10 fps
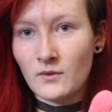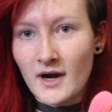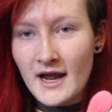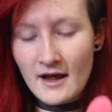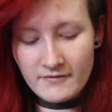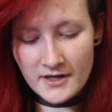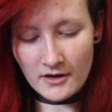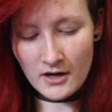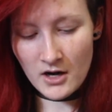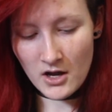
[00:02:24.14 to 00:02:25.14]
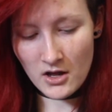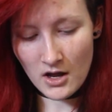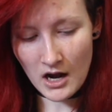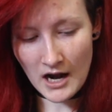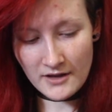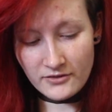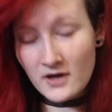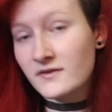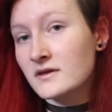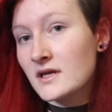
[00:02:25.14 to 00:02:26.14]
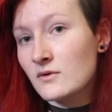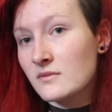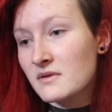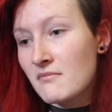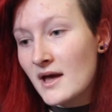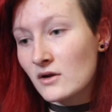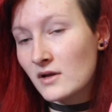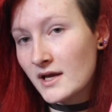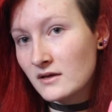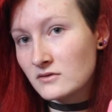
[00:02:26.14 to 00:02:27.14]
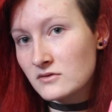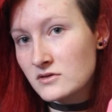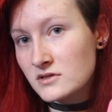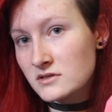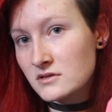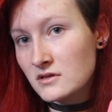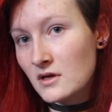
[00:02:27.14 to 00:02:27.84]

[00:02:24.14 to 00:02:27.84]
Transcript: what I have here. I thought that they would be metal handles,